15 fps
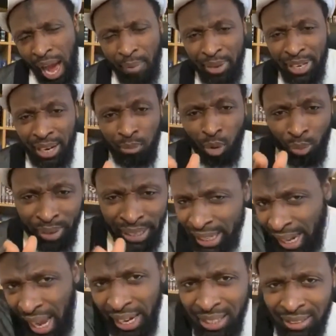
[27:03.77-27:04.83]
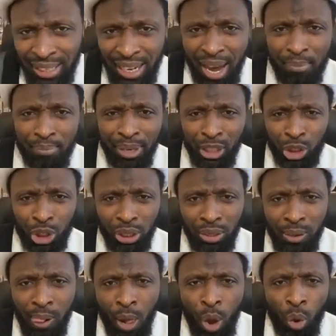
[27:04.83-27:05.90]
Amir al-Mu'mineen alayhi salam mentioned,
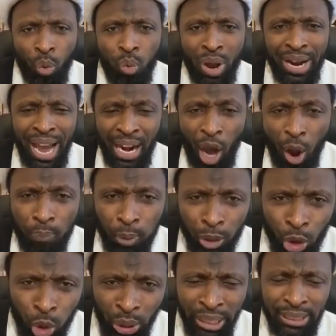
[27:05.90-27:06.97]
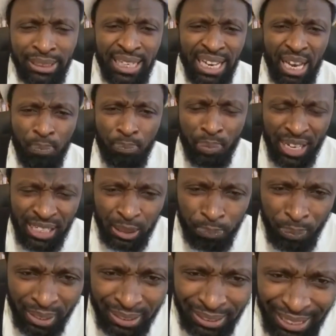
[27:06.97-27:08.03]
when an opportunity is
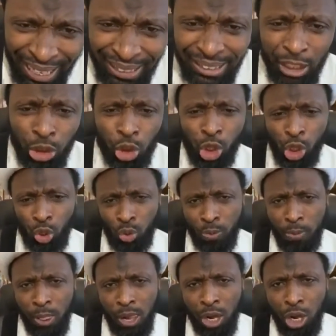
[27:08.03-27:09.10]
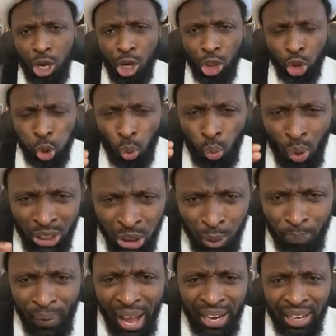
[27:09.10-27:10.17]
presented to you to
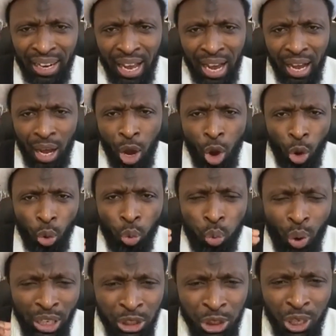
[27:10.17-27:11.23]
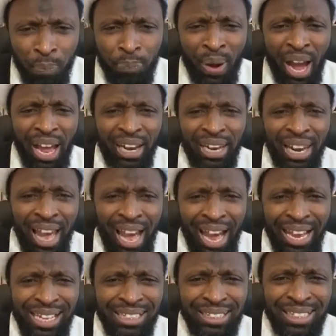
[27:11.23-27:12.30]
worship Allah
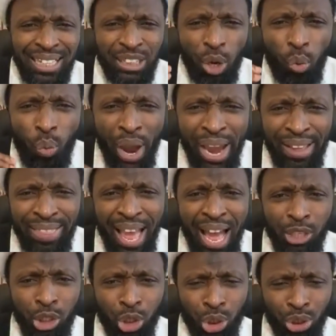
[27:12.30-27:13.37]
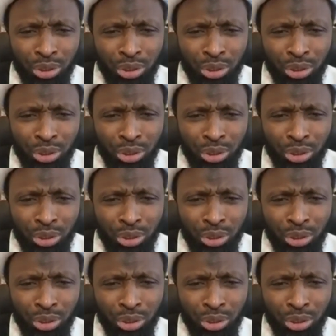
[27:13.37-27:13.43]
in such a way that